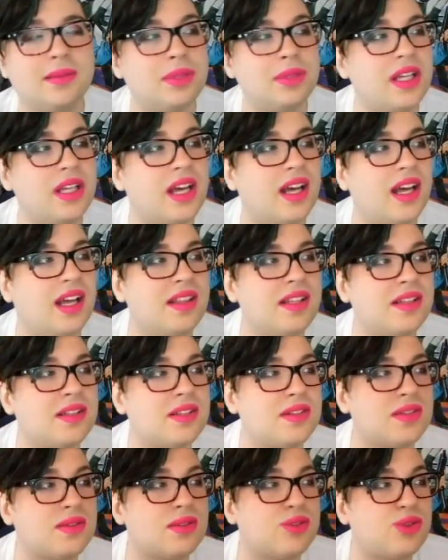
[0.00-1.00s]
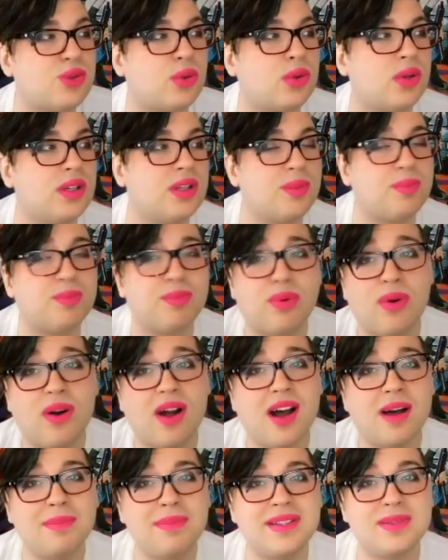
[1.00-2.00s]
But yeah, I think the sword, the
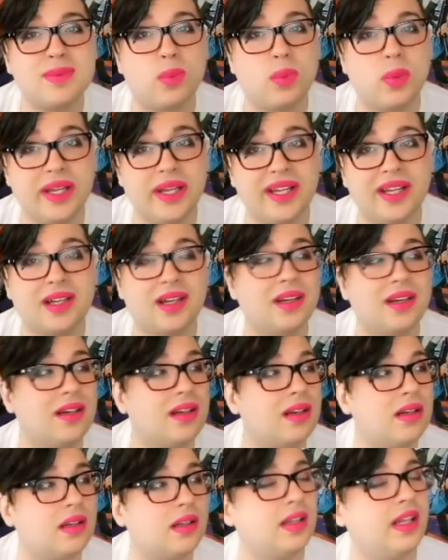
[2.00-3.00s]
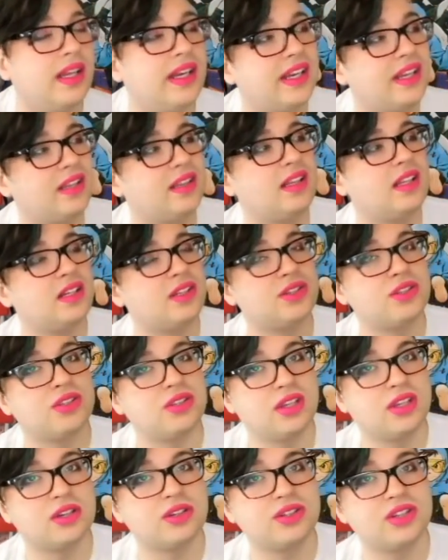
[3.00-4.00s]
prop is weak. Like,
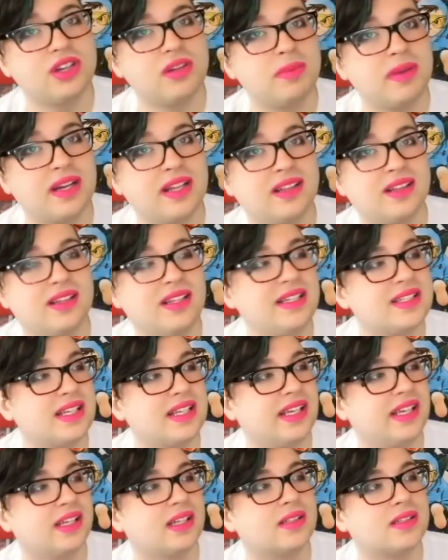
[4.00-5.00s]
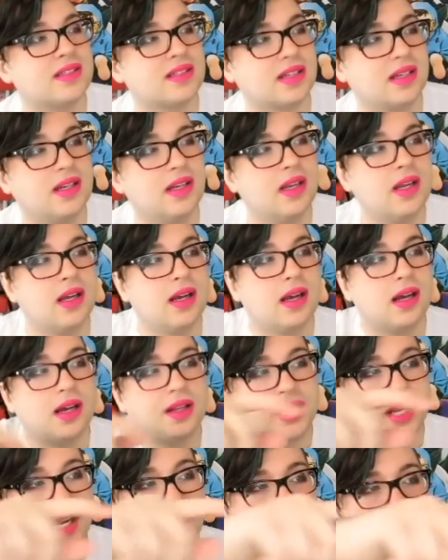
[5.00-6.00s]
there should have been at least a hilt
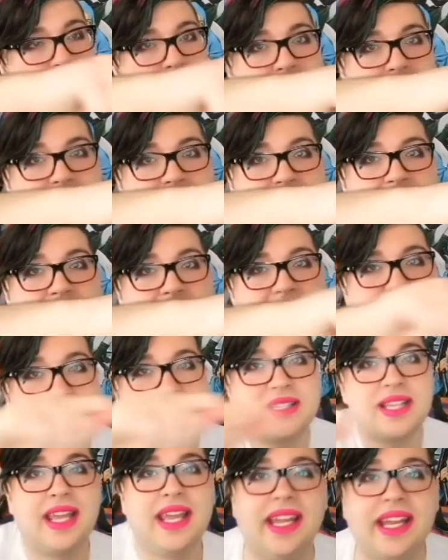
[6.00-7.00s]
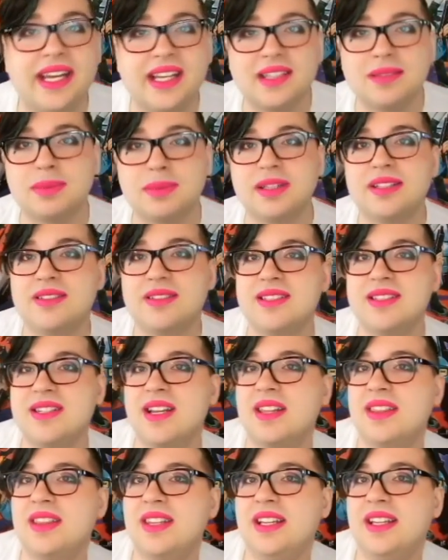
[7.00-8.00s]
on the other side of his hand, but there's
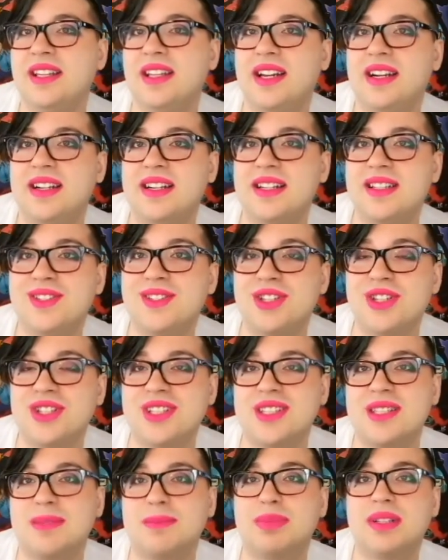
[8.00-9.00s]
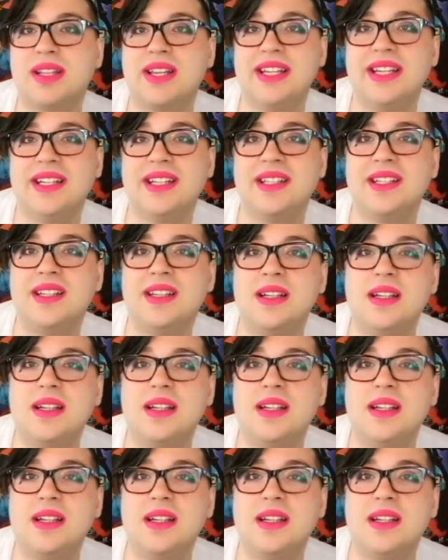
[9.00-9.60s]
nothing there. It's just the blade.